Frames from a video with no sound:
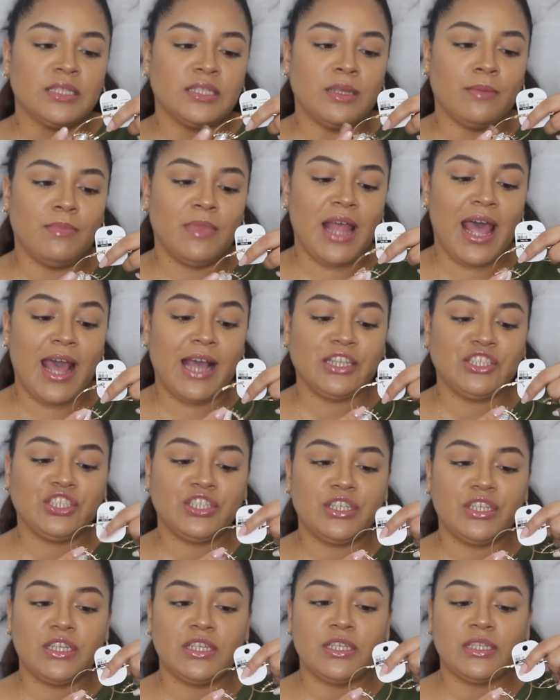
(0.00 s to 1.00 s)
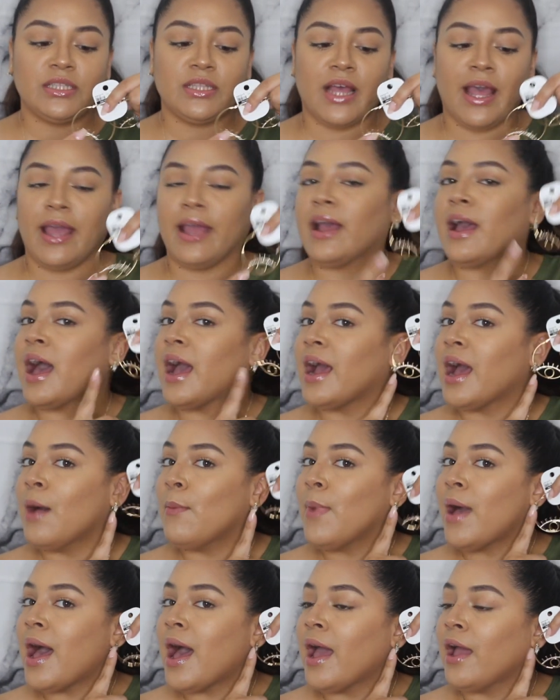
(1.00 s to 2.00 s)
some lashes, like I
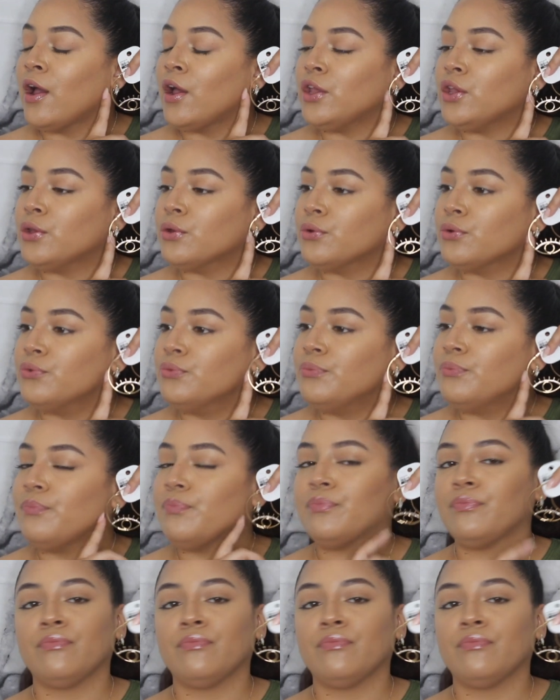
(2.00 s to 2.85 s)
got my eye on you.